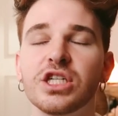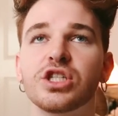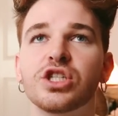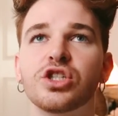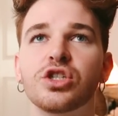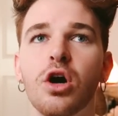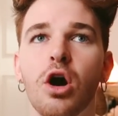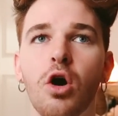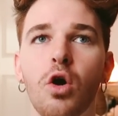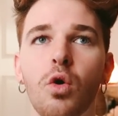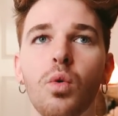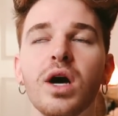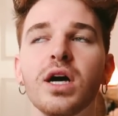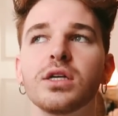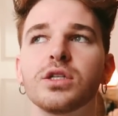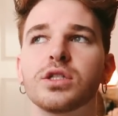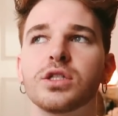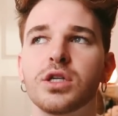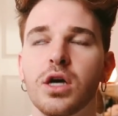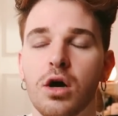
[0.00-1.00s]

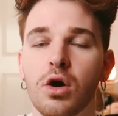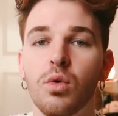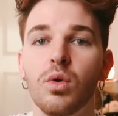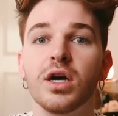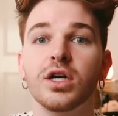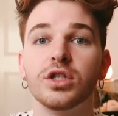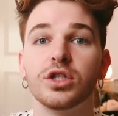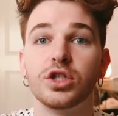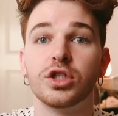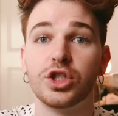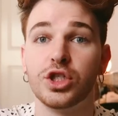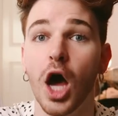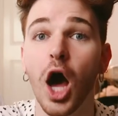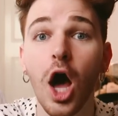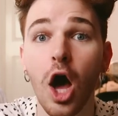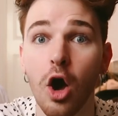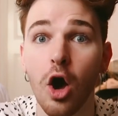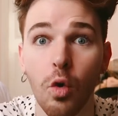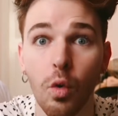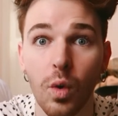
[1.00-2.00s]
so, so,
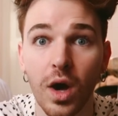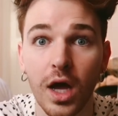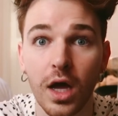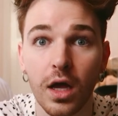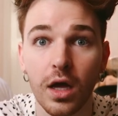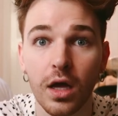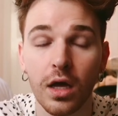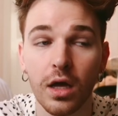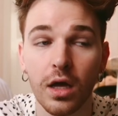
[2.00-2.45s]
so